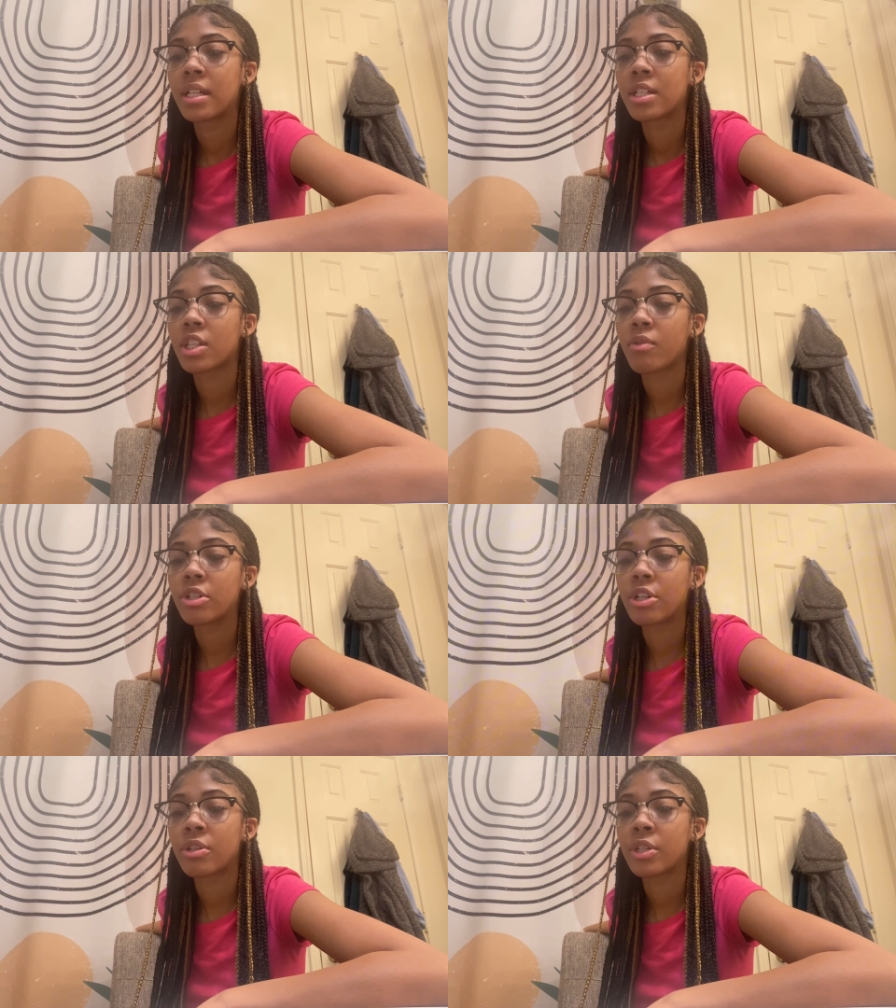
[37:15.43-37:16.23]
So
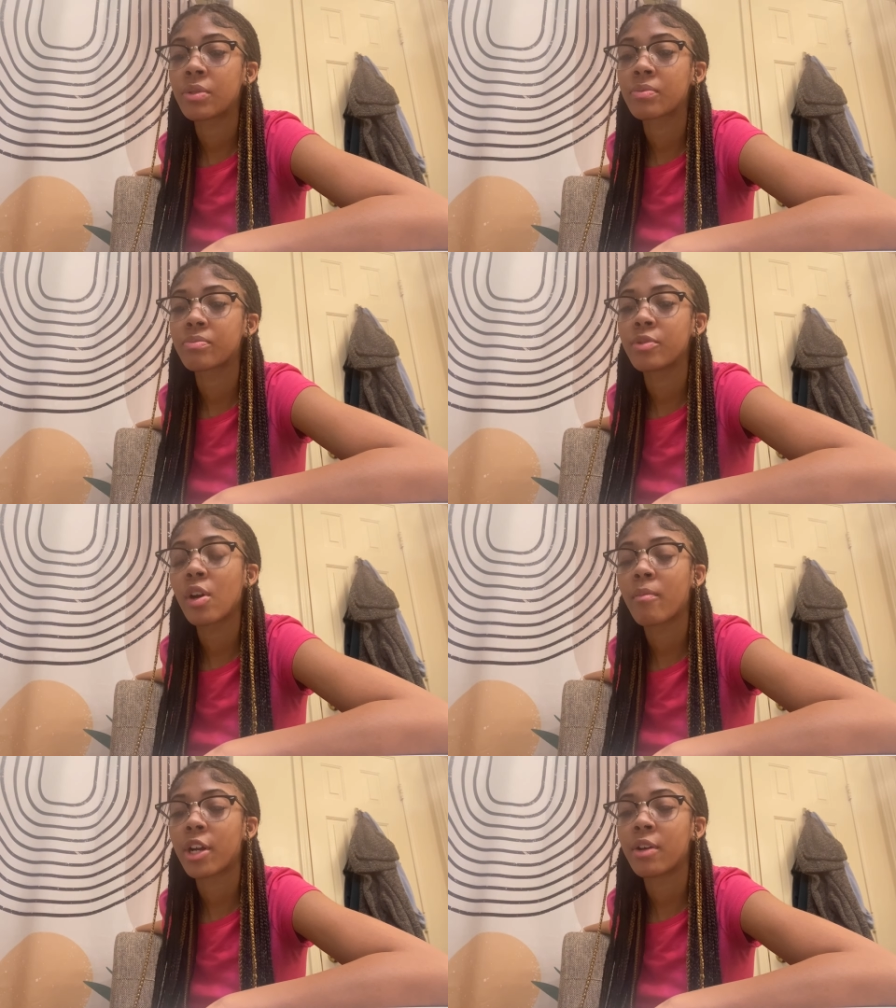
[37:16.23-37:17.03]
what you nah. gonna do? You
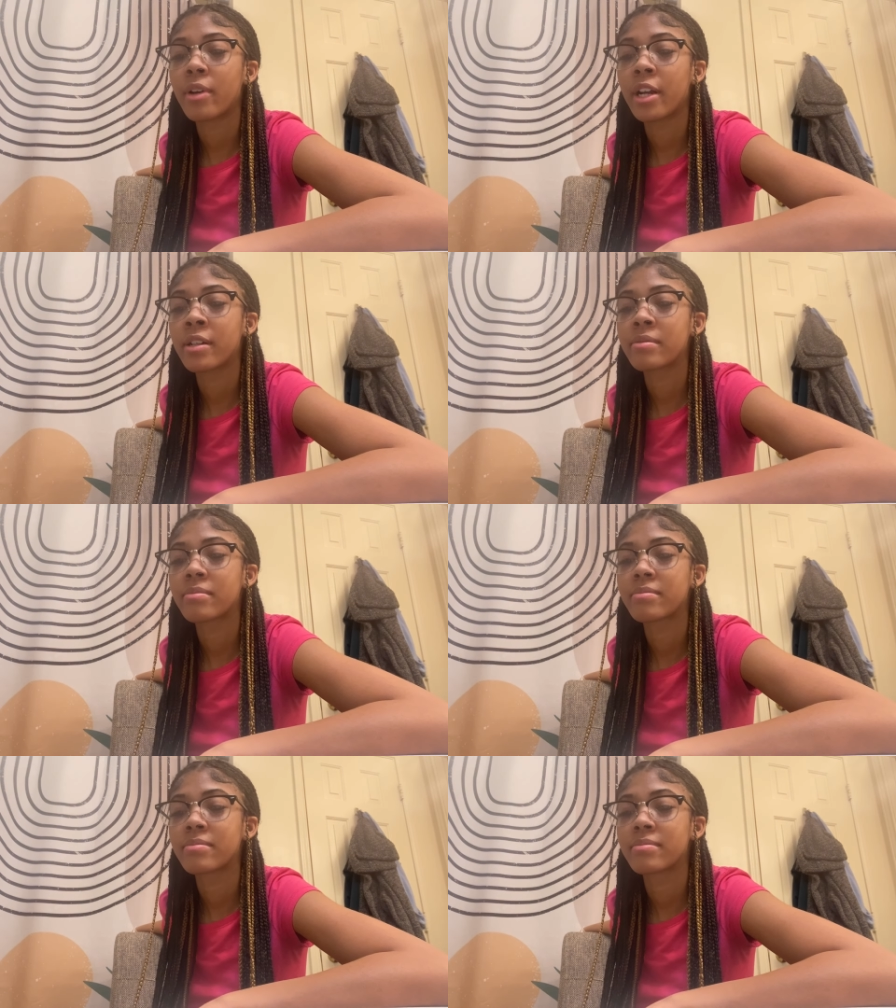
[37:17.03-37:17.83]
gonna break up with her? Me,
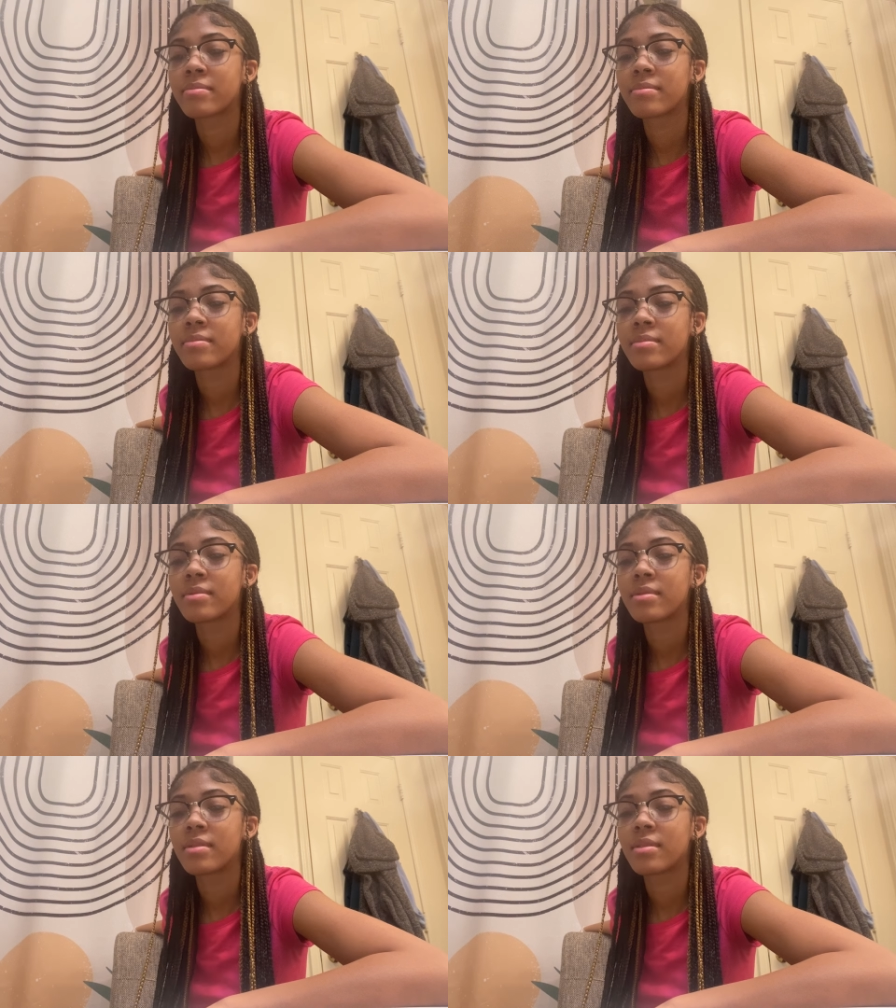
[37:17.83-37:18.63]
me
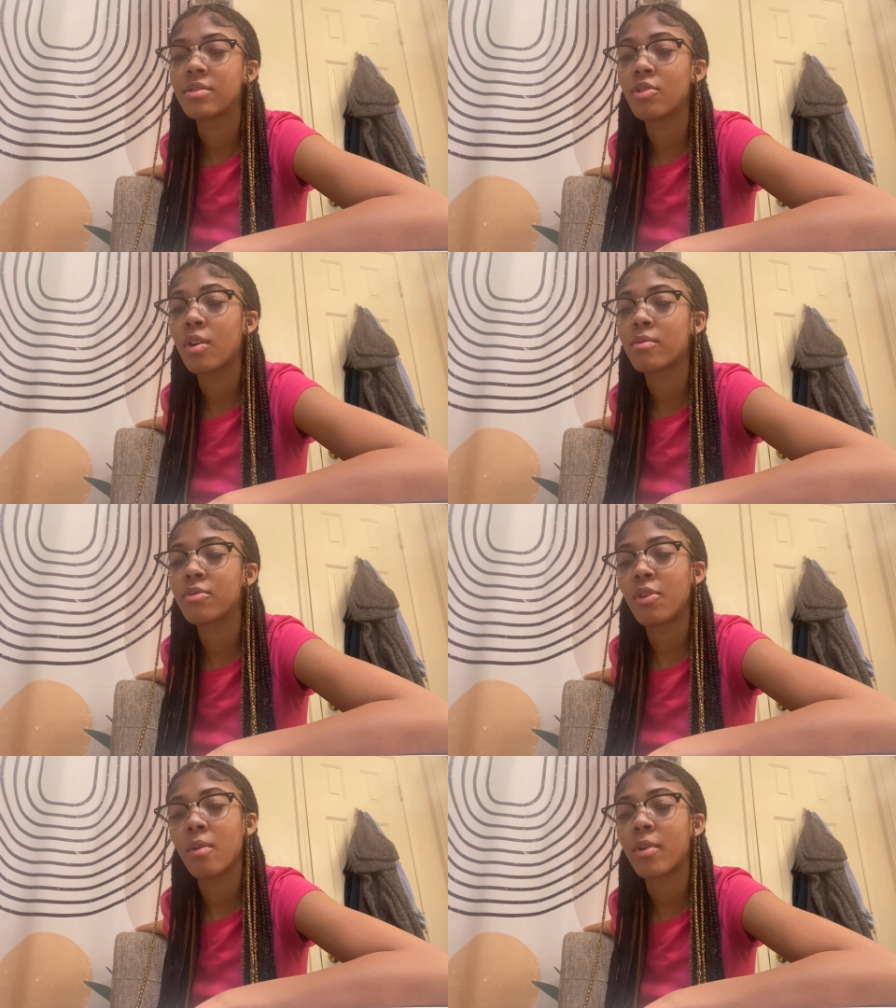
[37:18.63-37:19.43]
personally, I'm you gonna,
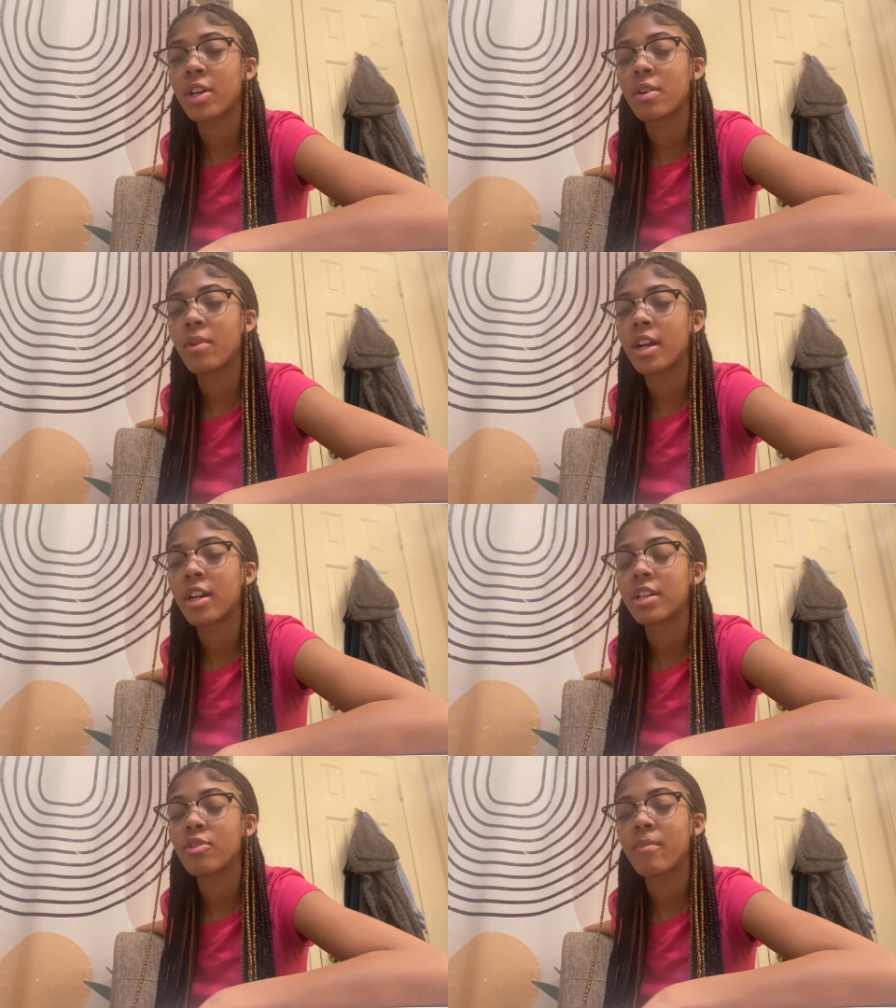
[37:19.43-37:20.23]
you gonna break up with
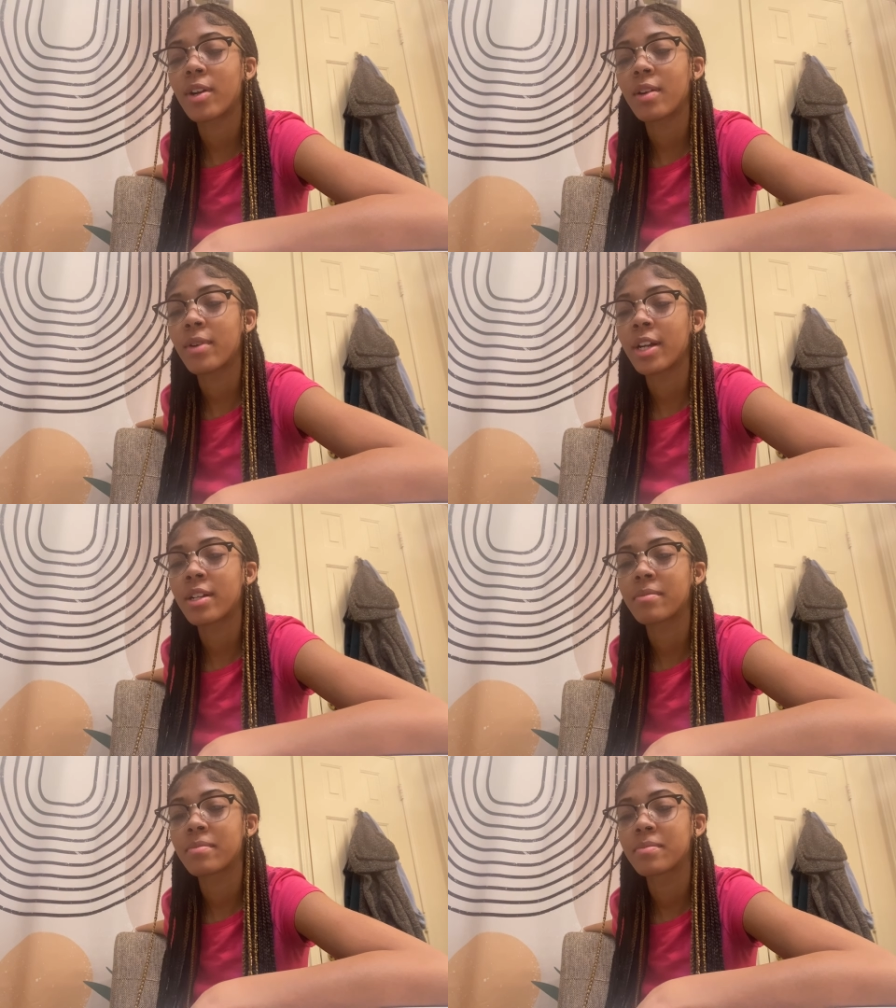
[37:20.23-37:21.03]
her? You gonna break up with her?